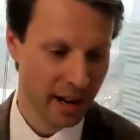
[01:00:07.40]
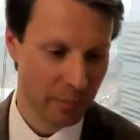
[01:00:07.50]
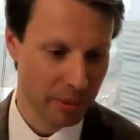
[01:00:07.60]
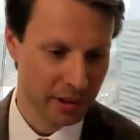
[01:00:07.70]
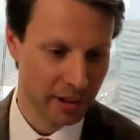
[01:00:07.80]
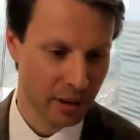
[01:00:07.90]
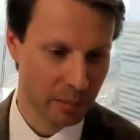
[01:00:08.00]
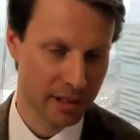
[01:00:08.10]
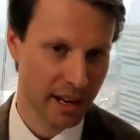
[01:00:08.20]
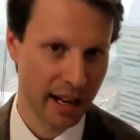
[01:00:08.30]
for the opportunity
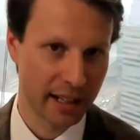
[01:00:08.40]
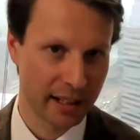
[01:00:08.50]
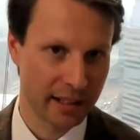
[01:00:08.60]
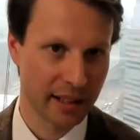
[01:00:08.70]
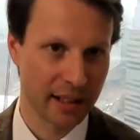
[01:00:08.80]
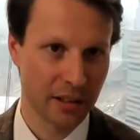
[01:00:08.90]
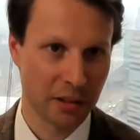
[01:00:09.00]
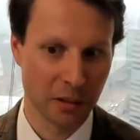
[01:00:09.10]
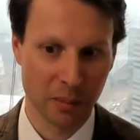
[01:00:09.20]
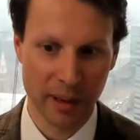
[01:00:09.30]
to present. Nice
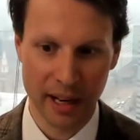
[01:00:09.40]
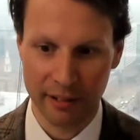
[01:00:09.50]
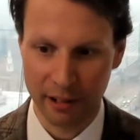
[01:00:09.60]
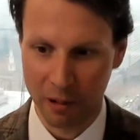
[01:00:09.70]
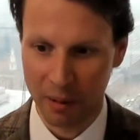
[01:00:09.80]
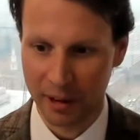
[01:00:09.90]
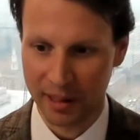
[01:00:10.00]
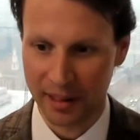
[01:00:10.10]
to meet everyone.